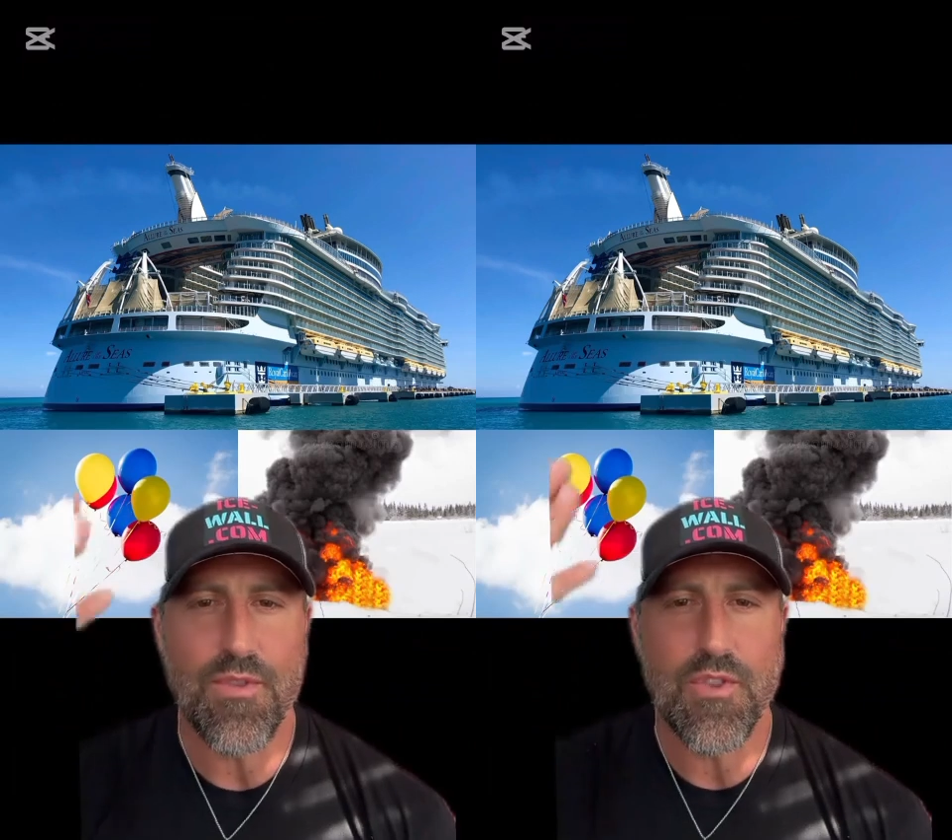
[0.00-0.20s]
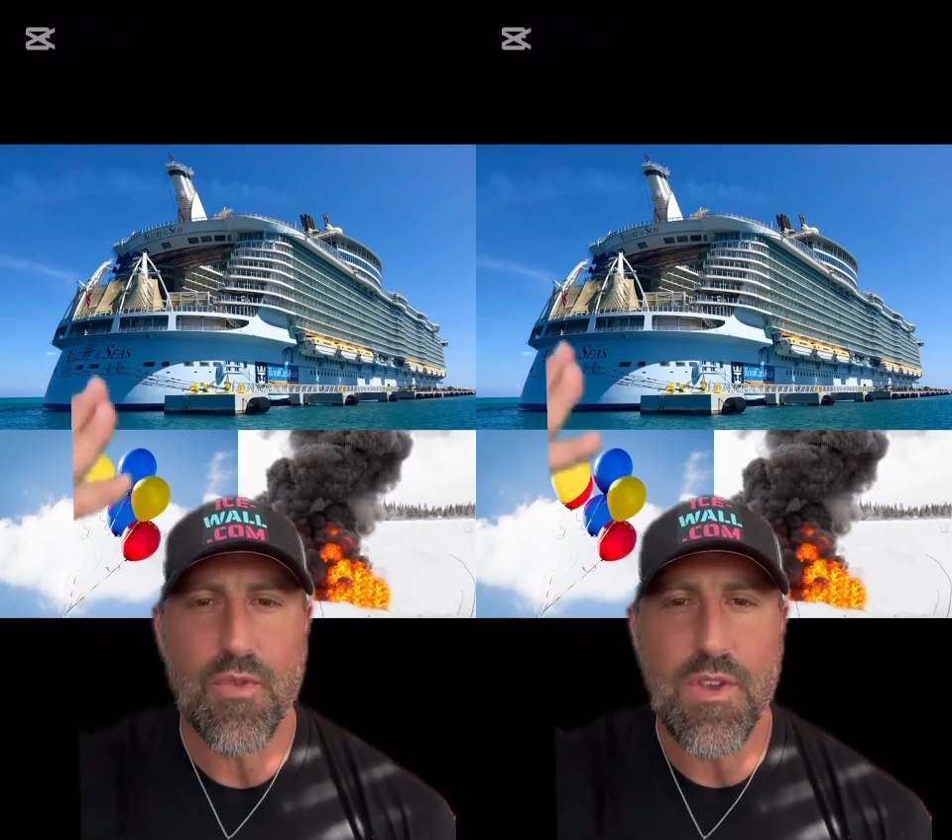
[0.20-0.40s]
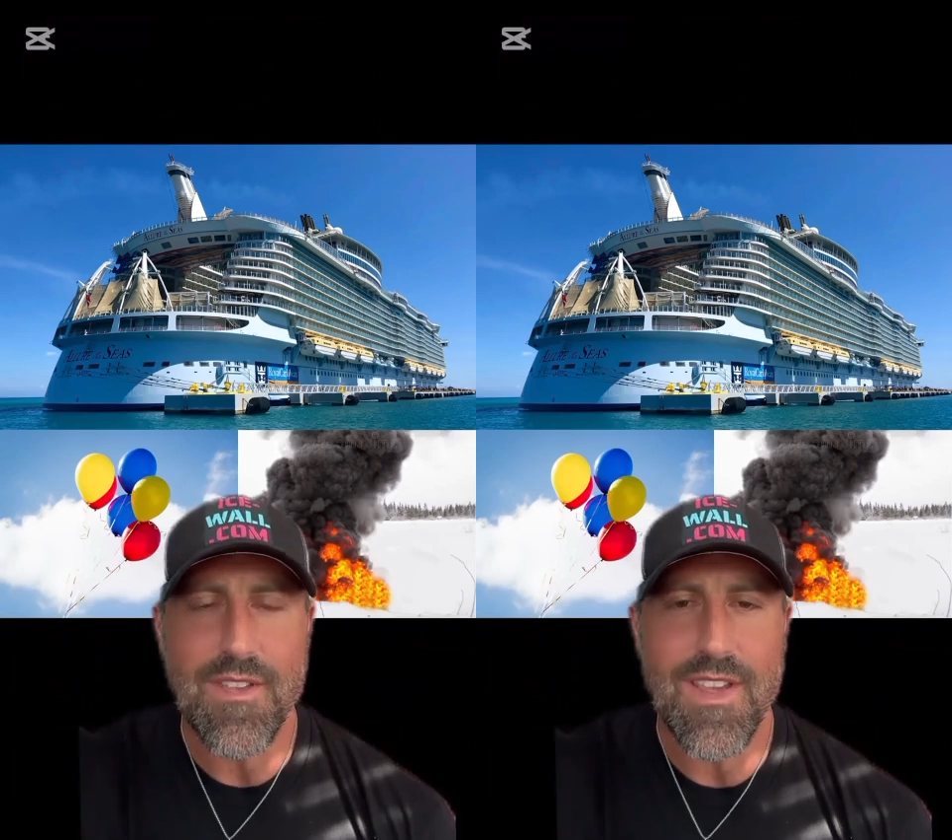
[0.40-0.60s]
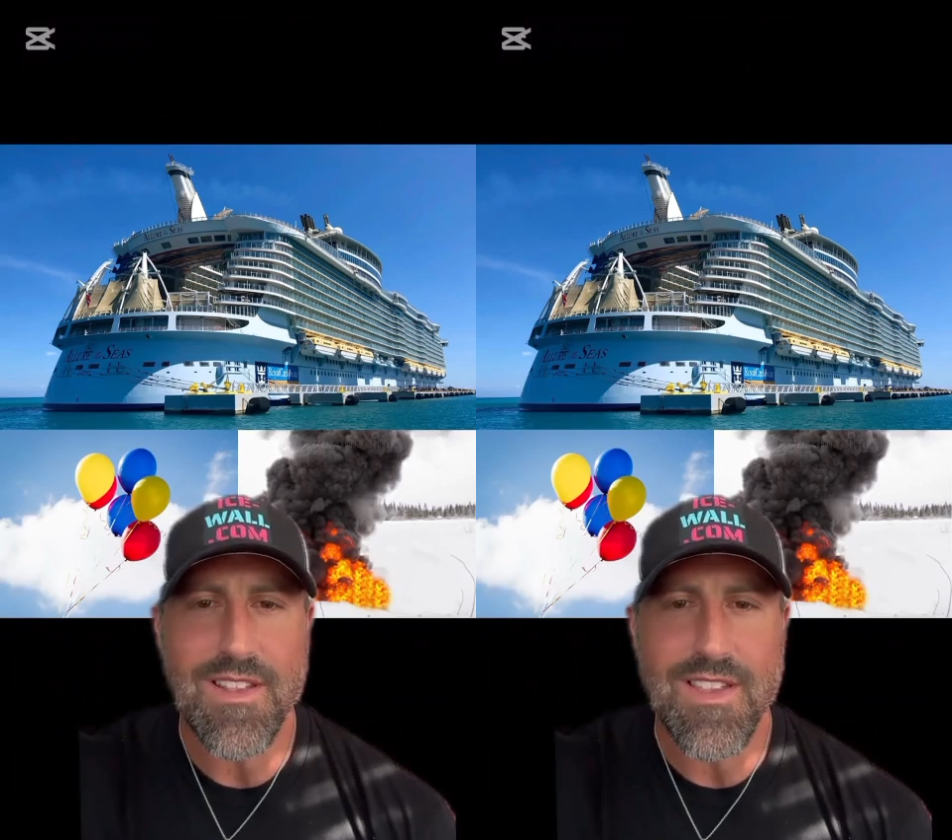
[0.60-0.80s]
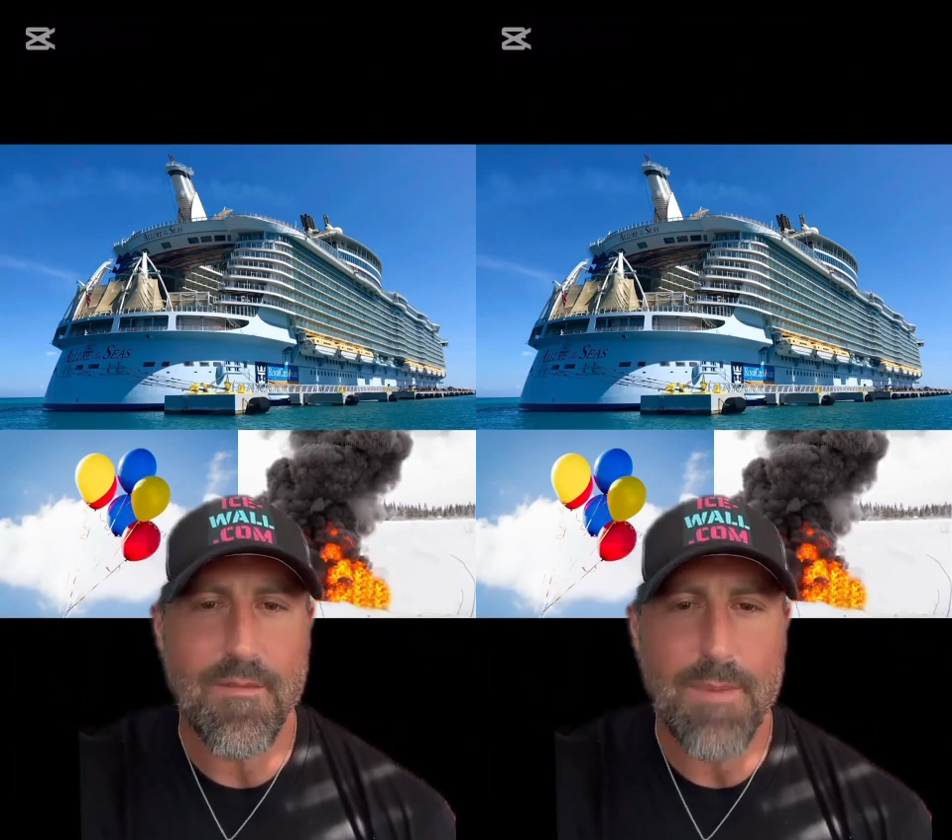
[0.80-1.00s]

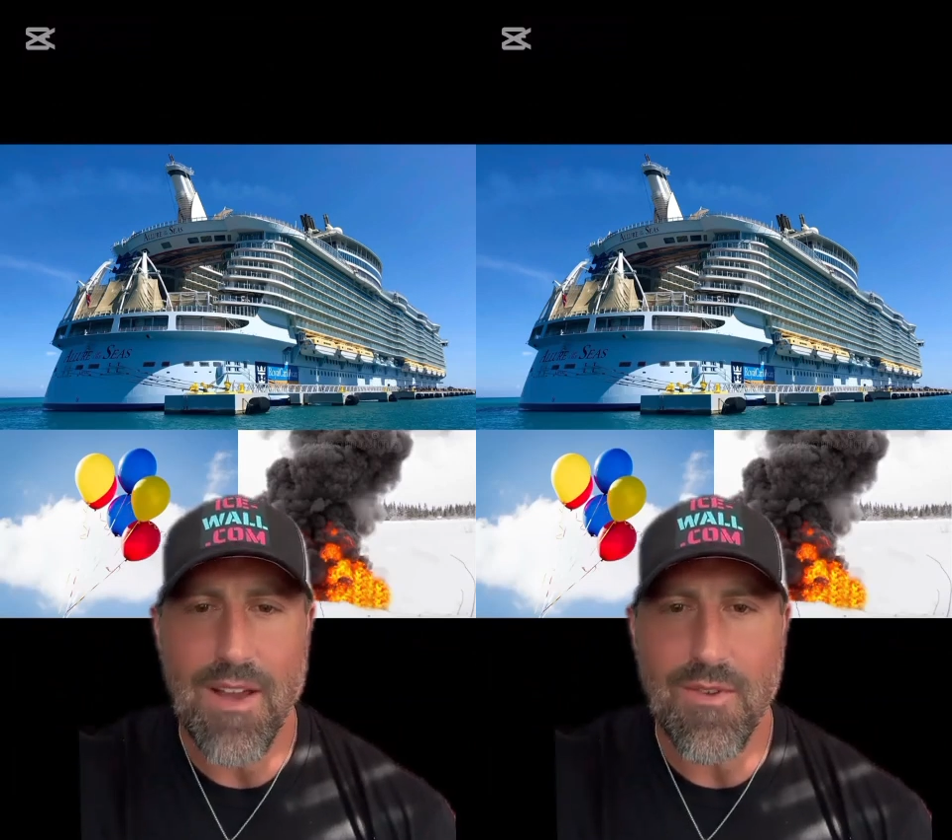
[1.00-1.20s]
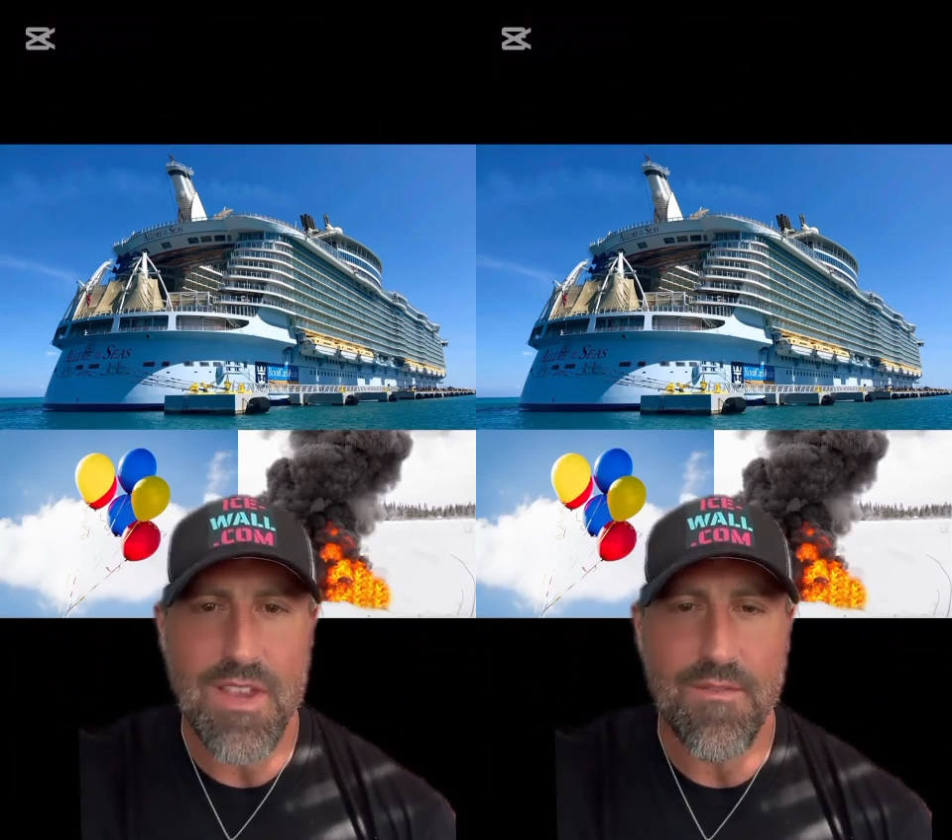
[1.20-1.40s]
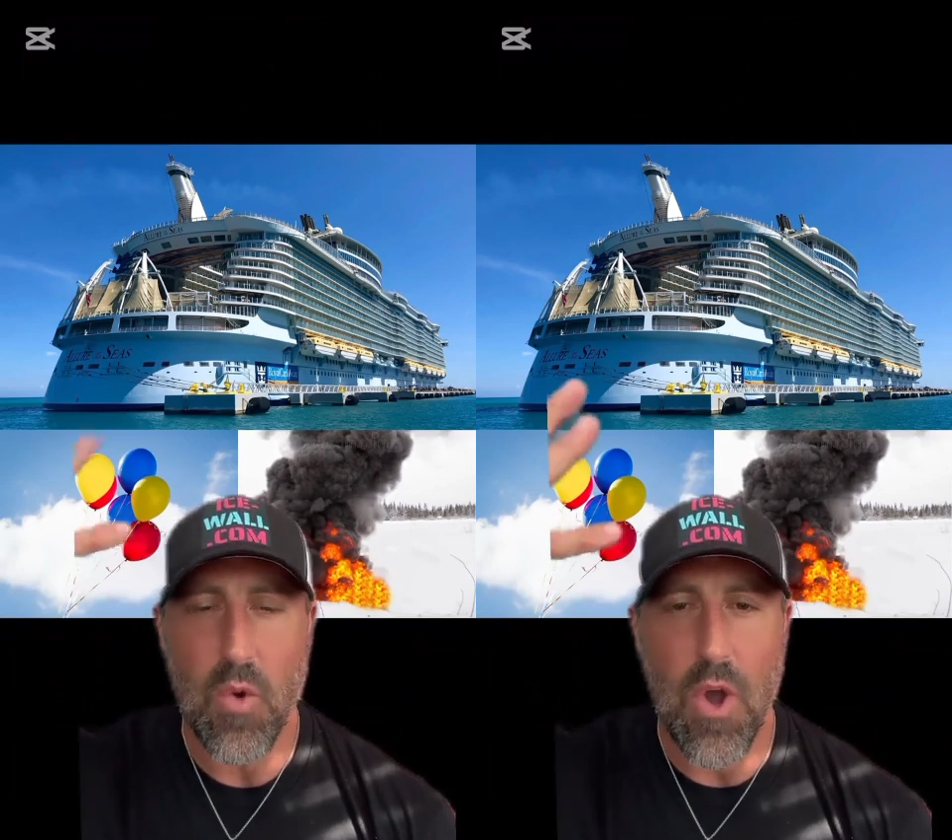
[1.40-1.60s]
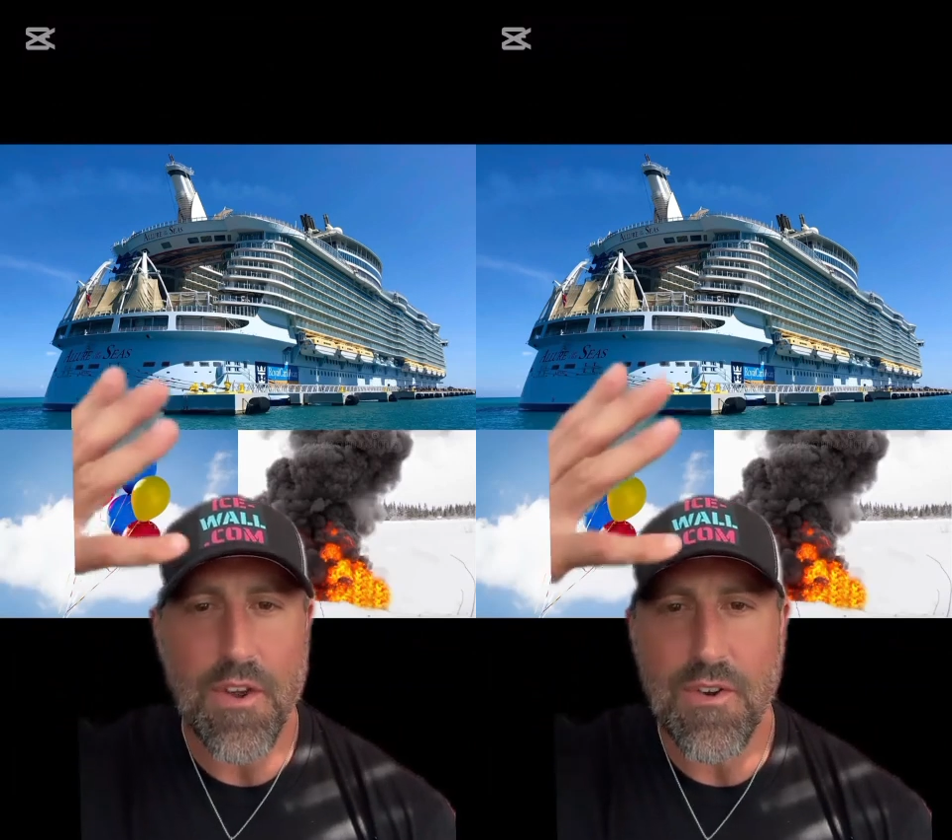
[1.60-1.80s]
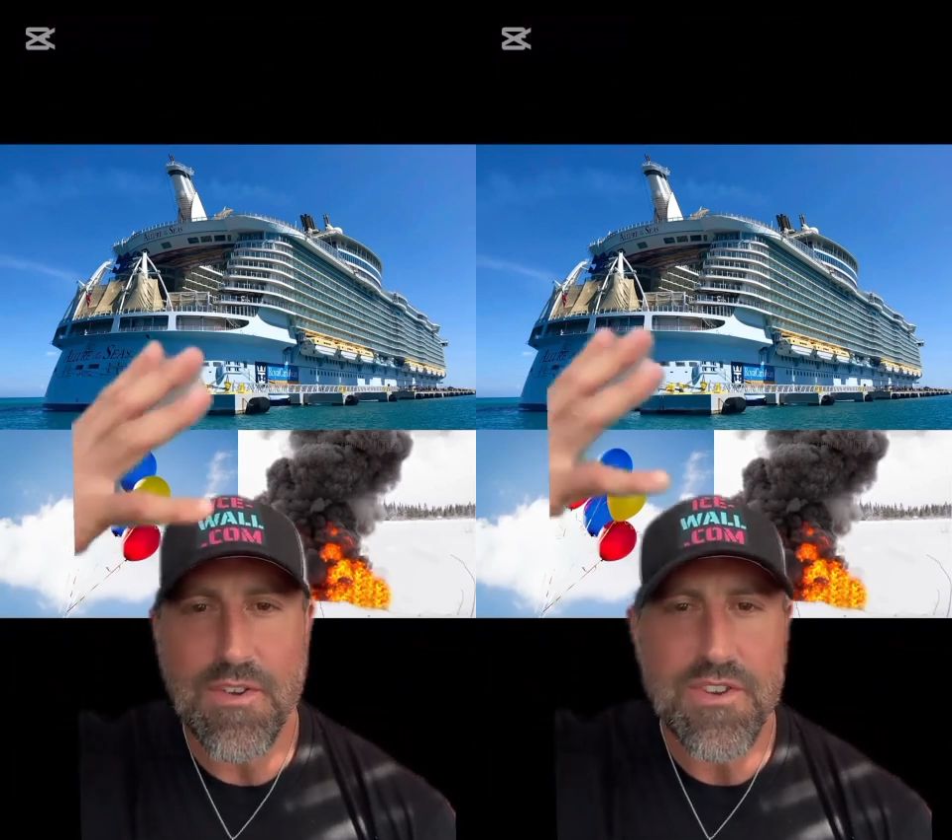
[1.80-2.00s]
trillions of pounds of water